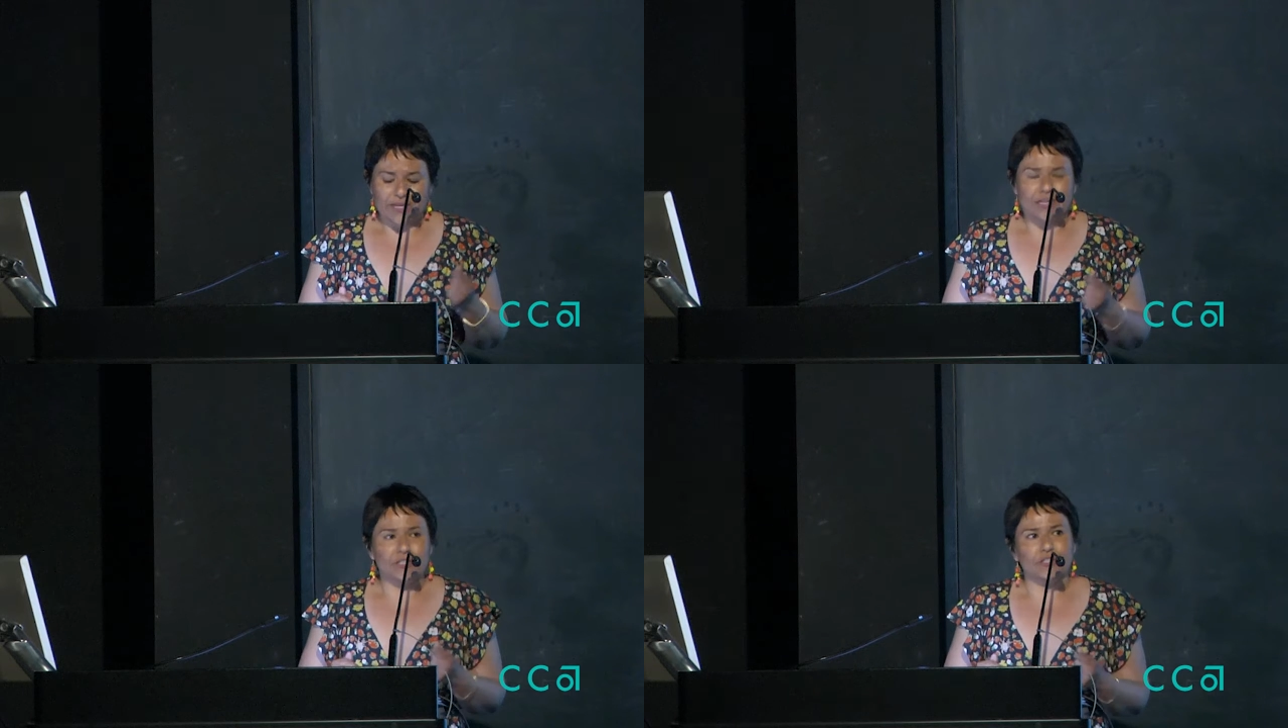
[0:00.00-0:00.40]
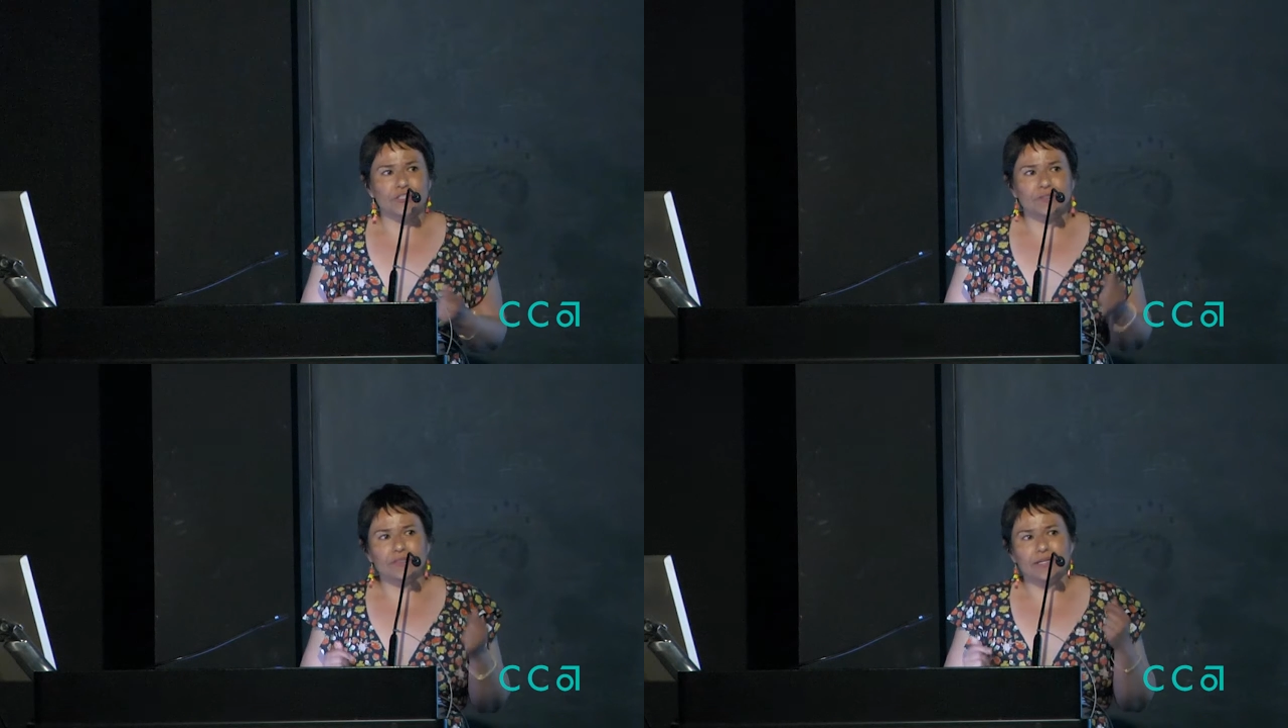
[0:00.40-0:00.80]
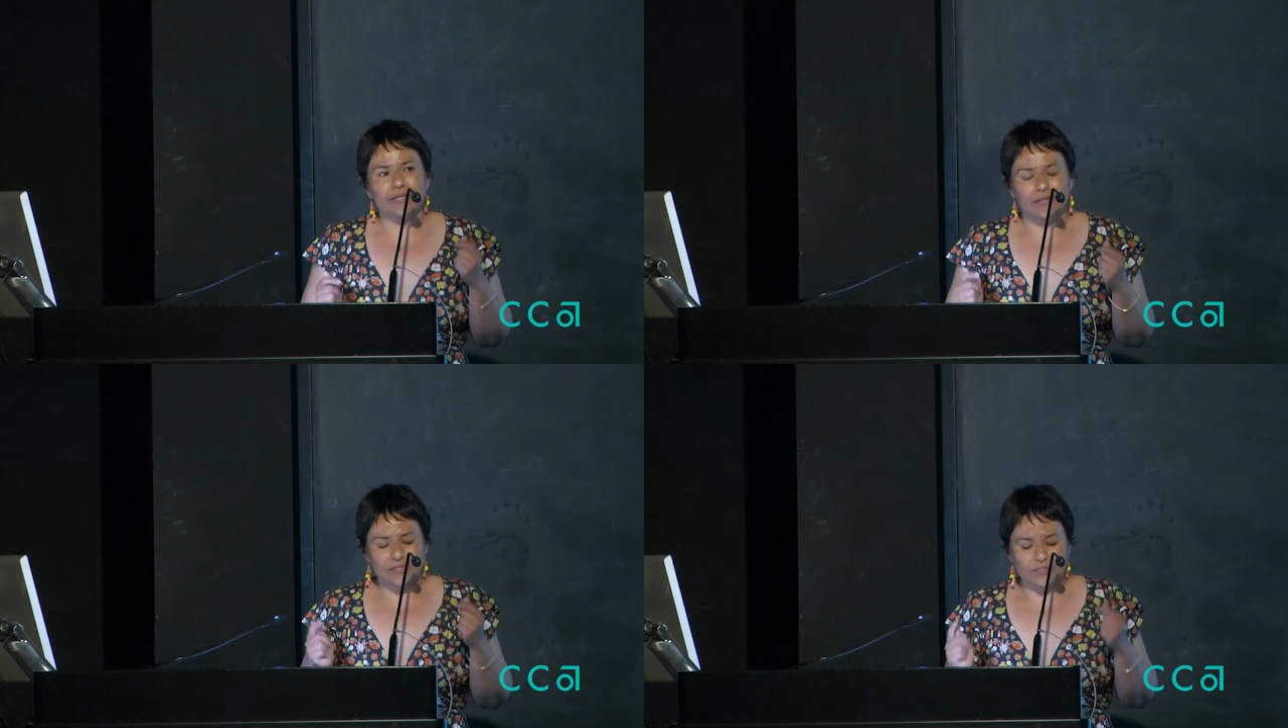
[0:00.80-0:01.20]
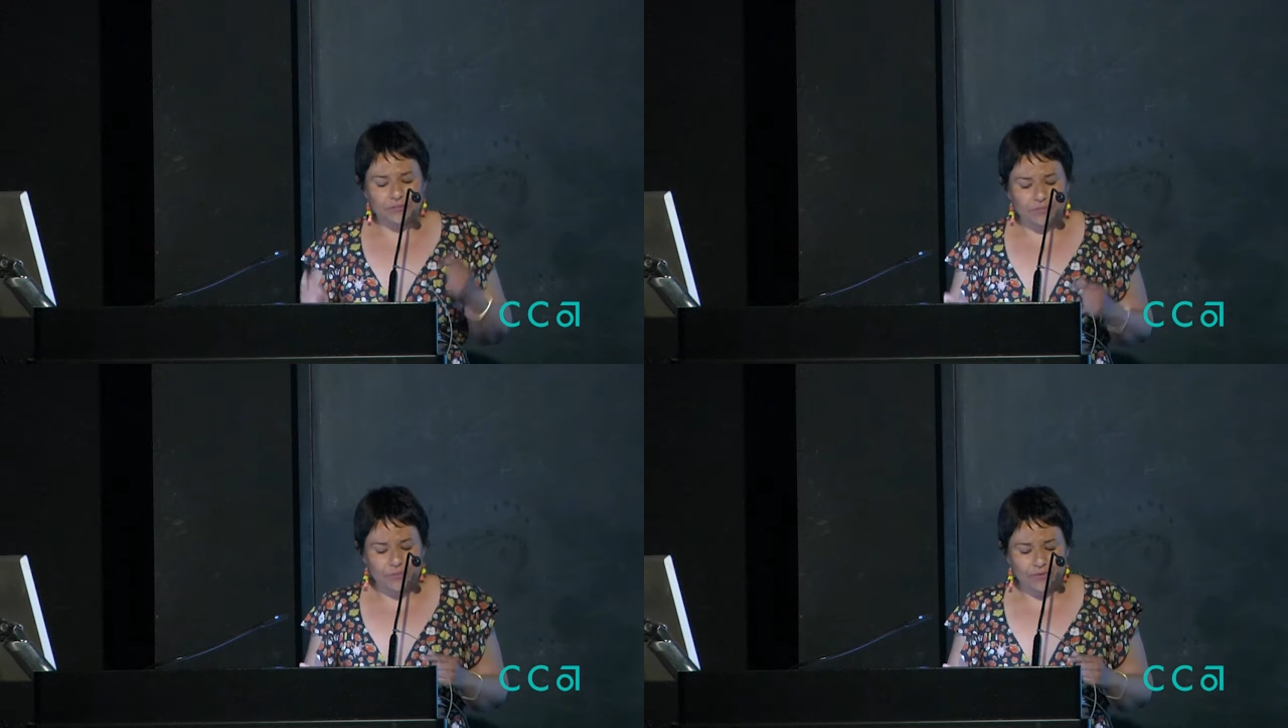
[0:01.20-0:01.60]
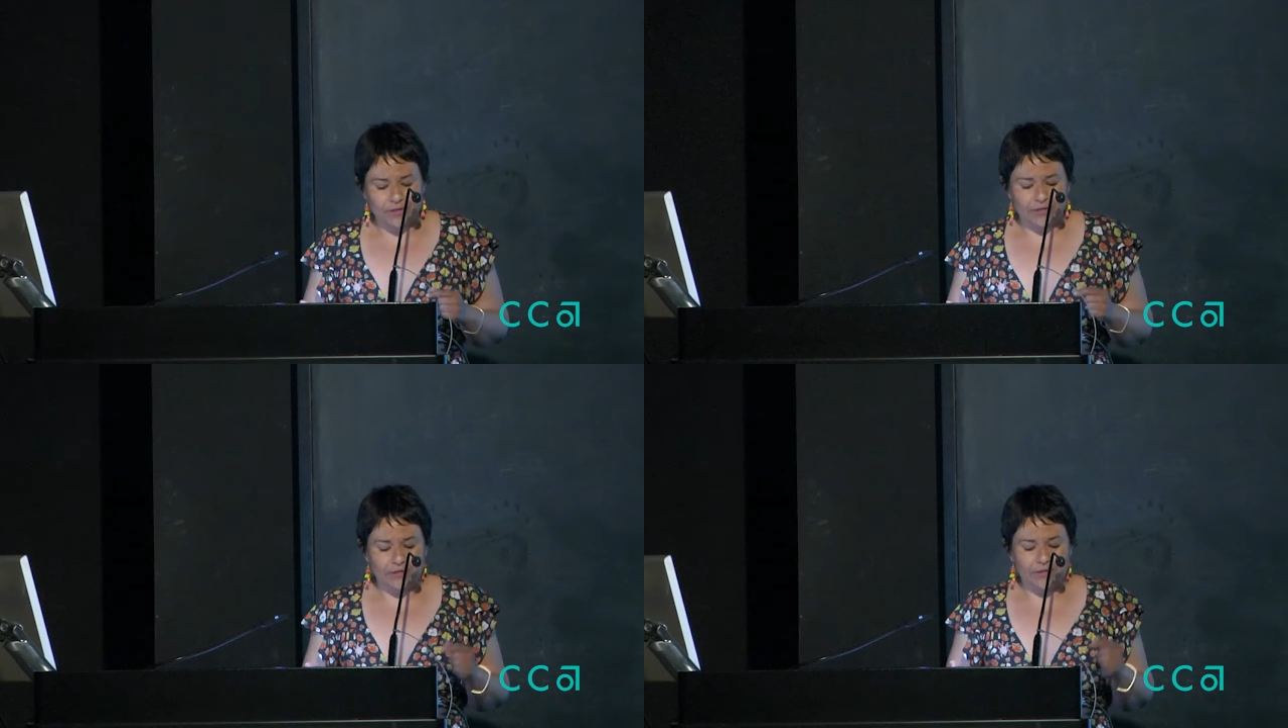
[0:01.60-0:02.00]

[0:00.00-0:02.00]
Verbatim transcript: a shirt that costs more